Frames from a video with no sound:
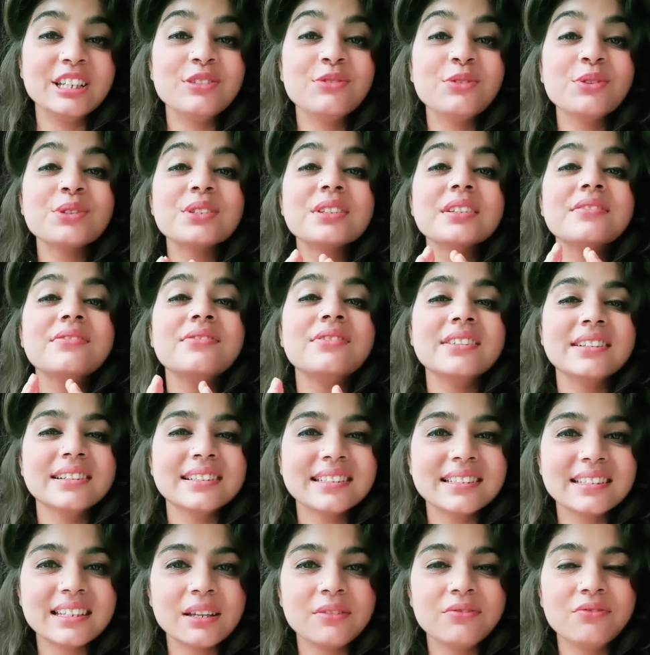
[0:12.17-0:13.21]
It was the
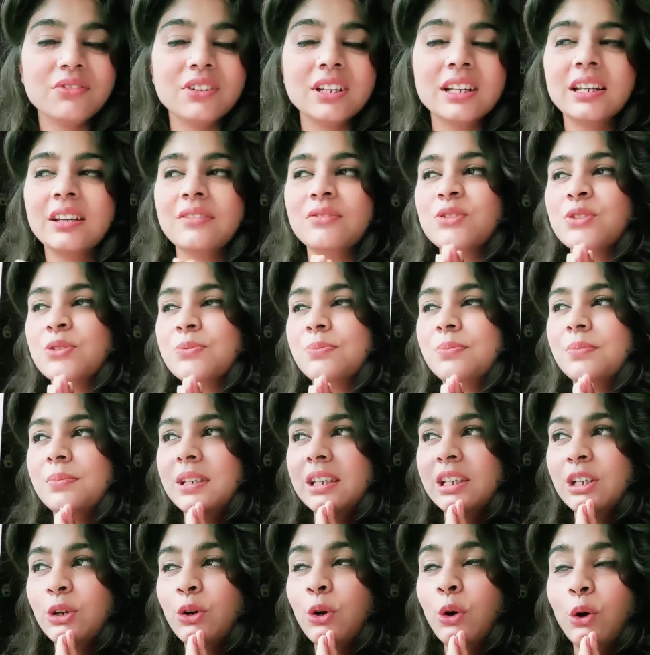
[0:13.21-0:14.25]
first time when I was being